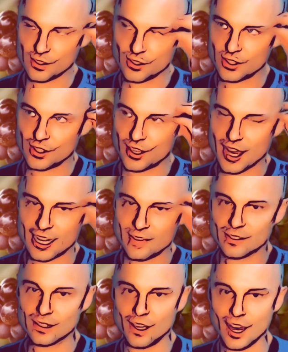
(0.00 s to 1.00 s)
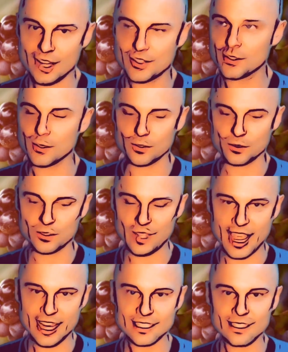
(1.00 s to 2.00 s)
not even logical.
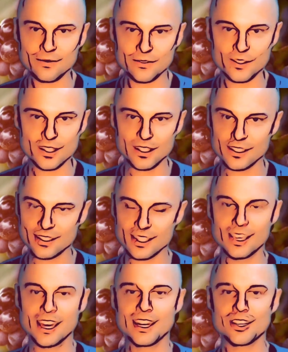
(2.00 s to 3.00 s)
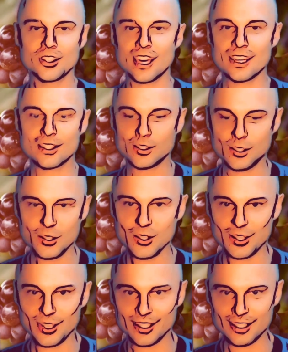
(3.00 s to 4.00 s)
Antifreeze tastes
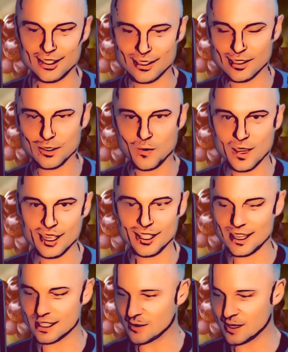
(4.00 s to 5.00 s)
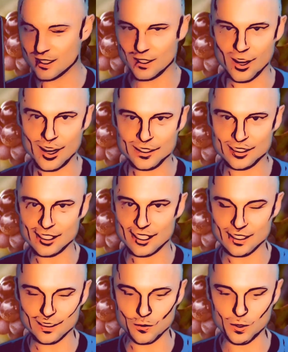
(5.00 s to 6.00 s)
good. It's sweet. That's why dogs
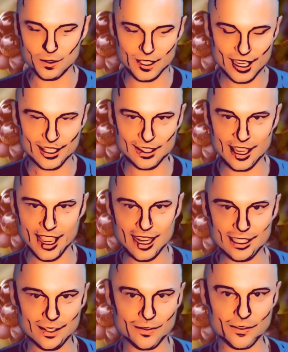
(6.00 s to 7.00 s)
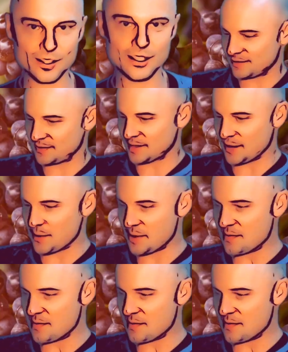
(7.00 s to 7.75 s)
will eat the antifreeze. I want to